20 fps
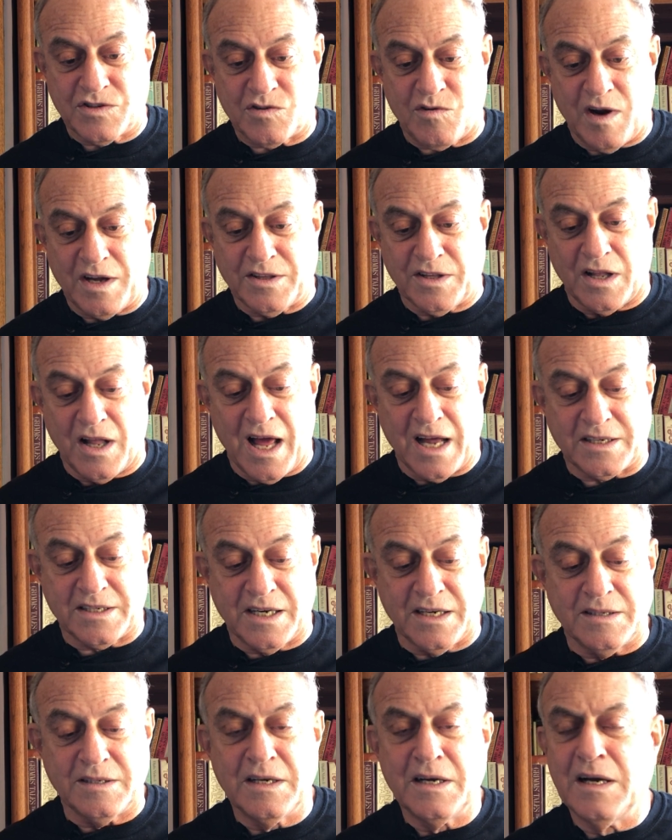cried the
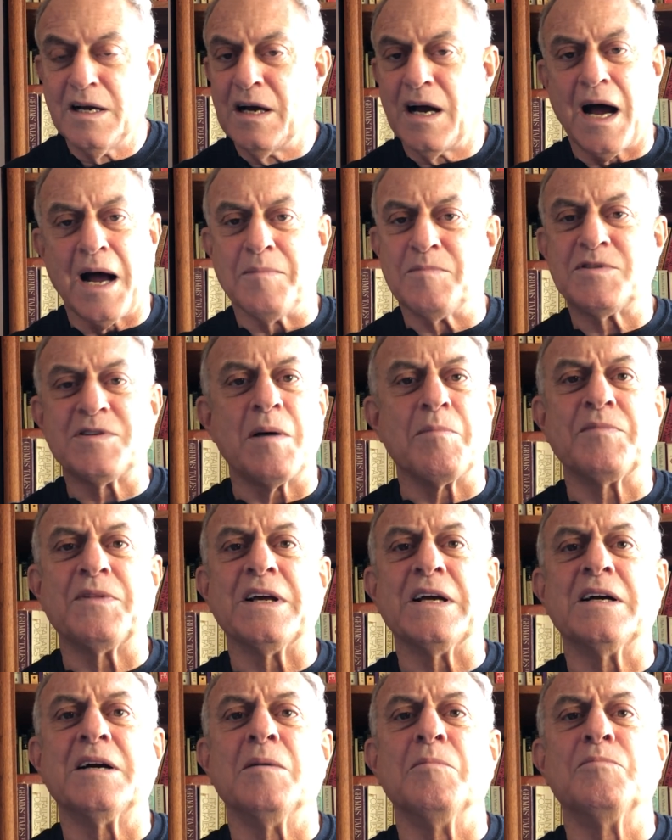Latke. "I'm
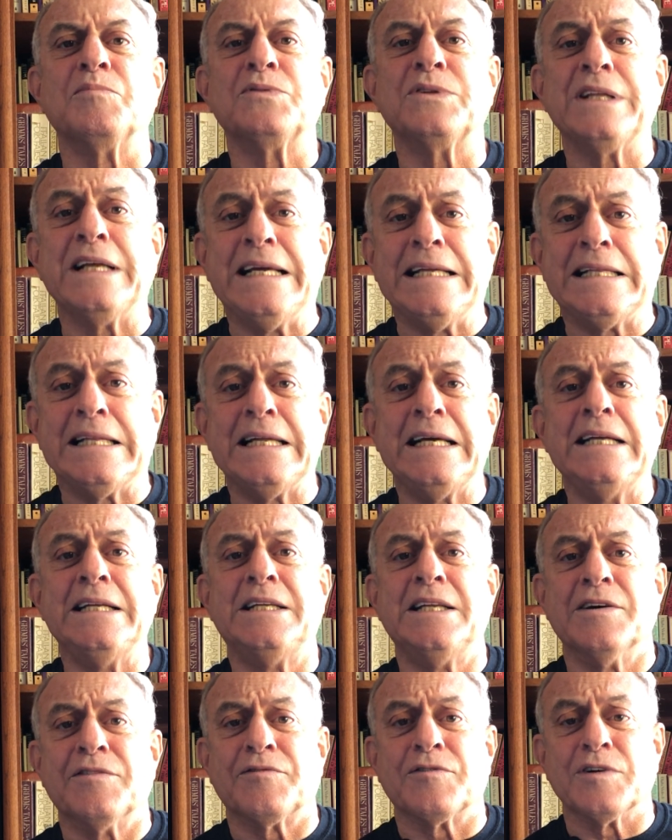something completely
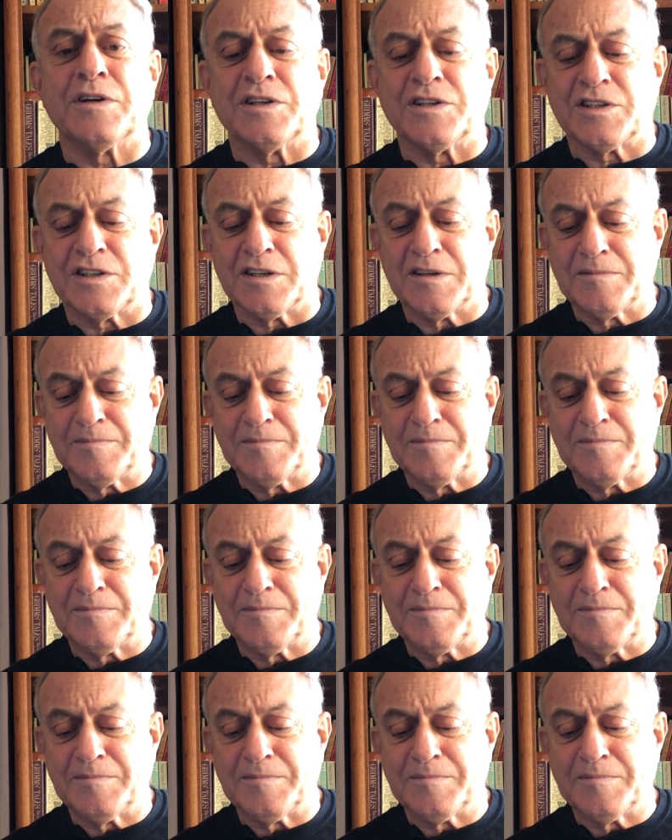different."